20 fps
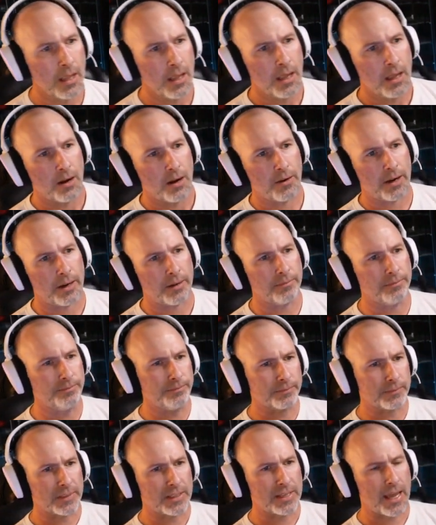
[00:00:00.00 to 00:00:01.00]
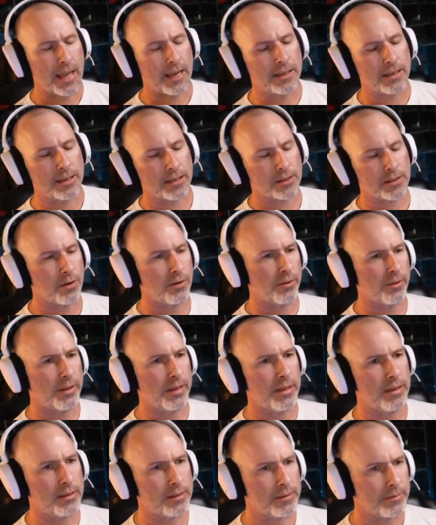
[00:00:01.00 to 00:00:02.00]
All right, tactics on
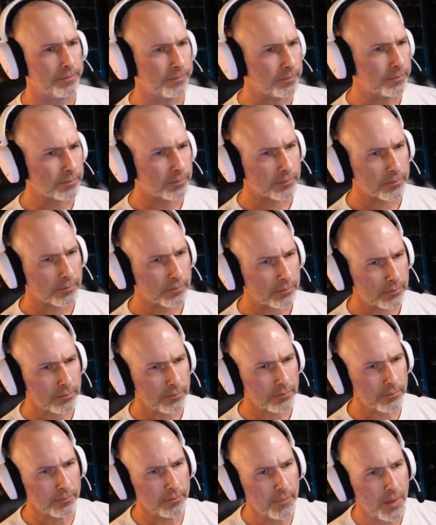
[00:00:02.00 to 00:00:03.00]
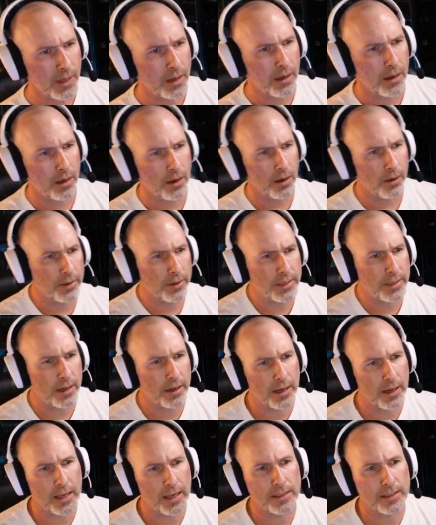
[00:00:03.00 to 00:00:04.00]
these. On a
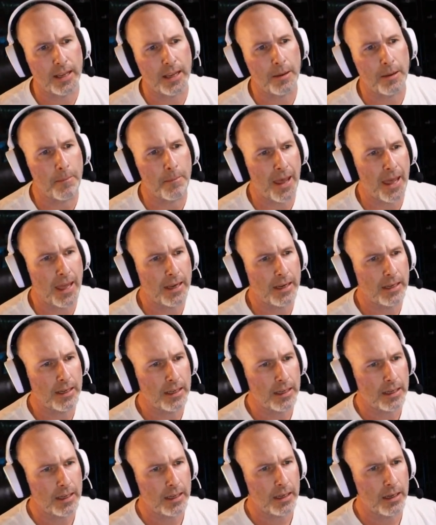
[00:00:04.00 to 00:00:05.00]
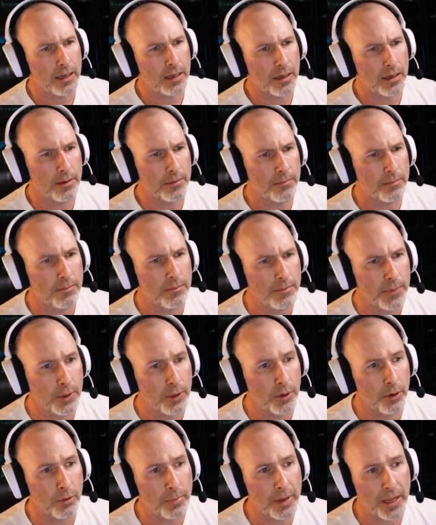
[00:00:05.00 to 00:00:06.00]
Terrorgeist, take Maddening,
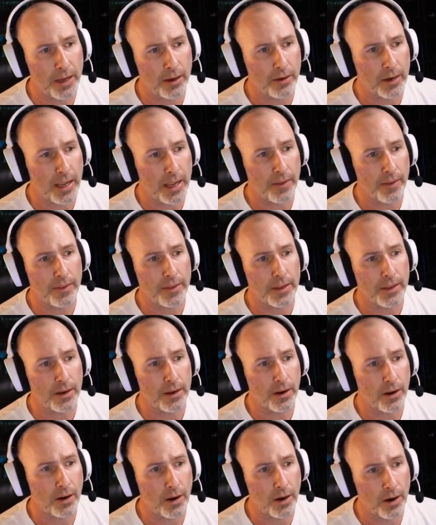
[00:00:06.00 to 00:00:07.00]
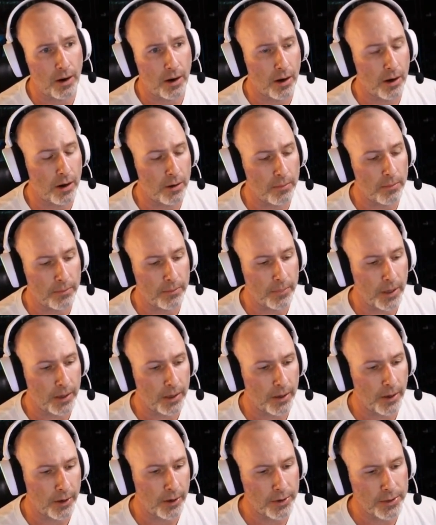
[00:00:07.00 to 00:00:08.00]
Knowbound, and the
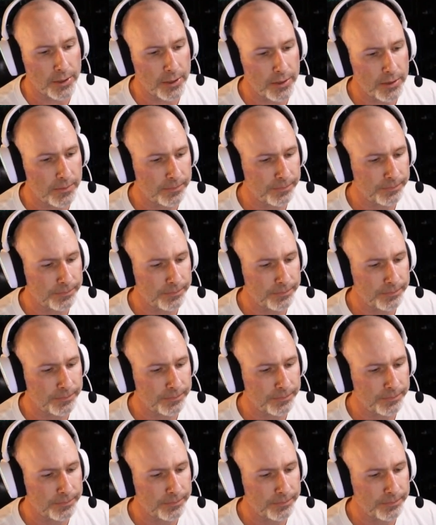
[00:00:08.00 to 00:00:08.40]
Urges.